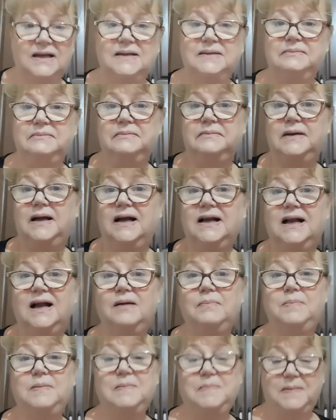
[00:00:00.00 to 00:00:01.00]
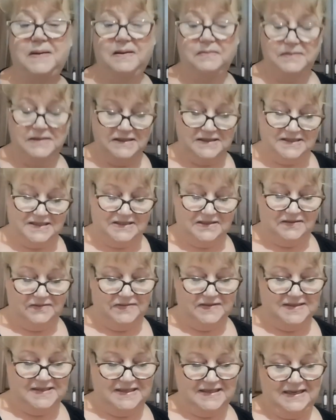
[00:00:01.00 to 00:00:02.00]
A couple of public
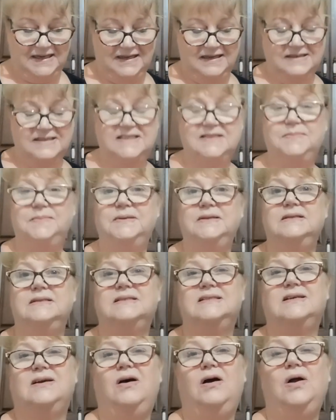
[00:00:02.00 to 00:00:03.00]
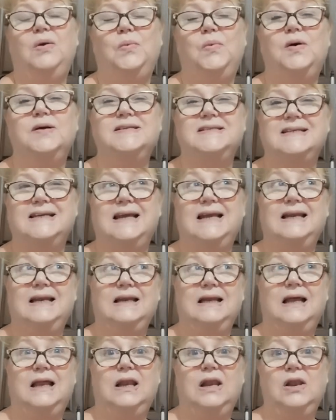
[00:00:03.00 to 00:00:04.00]
service announcements. I was
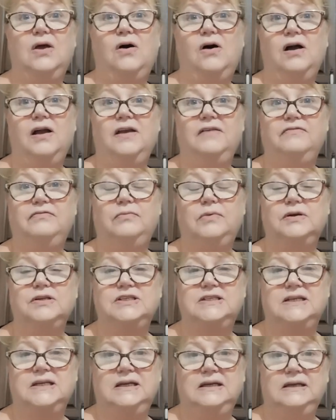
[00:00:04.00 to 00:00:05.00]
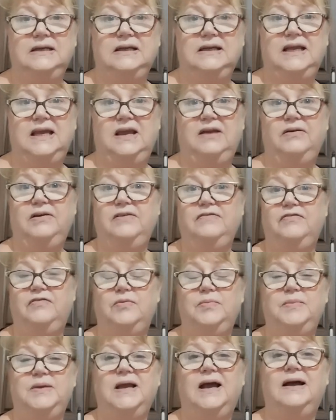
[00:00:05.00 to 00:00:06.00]
in a live watching Keri
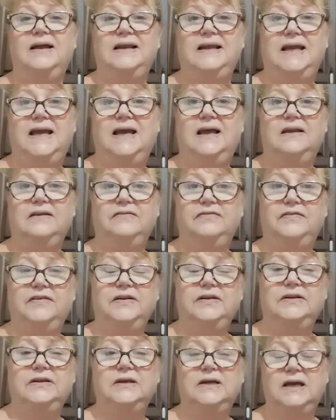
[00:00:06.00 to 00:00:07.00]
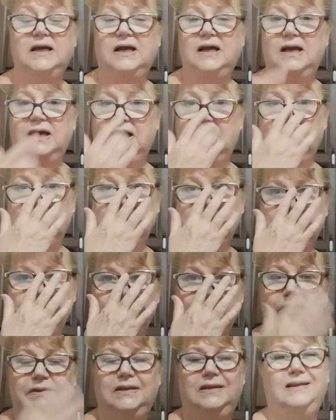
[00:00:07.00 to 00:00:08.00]
from Yarny Elephant.
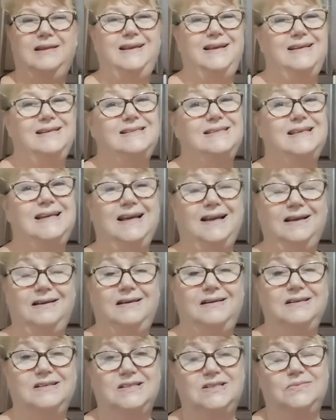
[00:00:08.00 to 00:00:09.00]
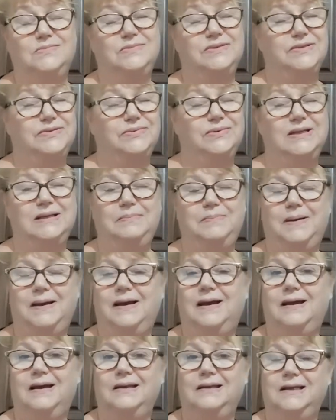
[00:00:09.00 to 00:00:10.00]
The internet connection was really
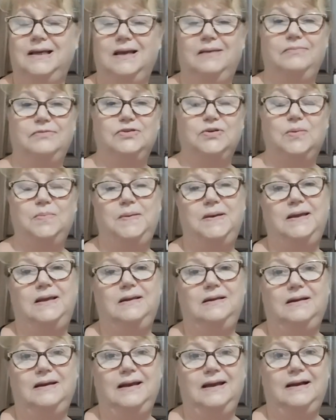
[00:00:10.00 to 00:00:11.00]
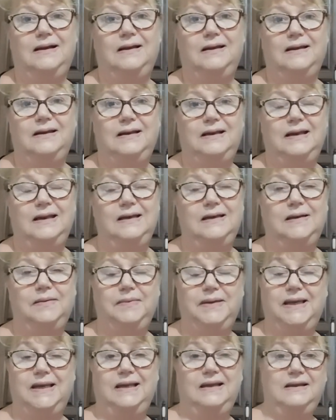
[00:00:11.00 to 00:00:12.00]
bad. It kept dropping in and out, and ended
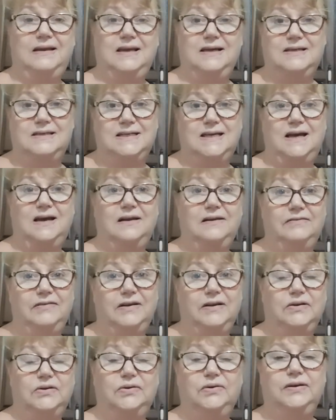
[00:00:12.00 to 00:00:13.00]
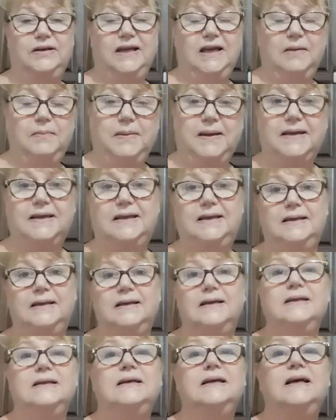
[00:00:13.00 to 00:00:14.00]
up getting kicked out of it. Couldn't get back
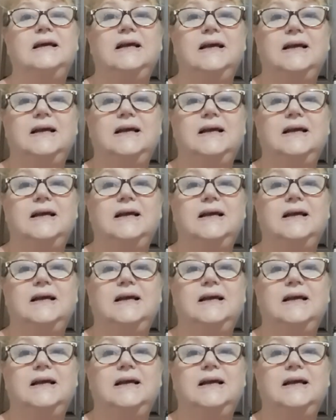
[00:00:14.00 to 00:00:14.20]
in it.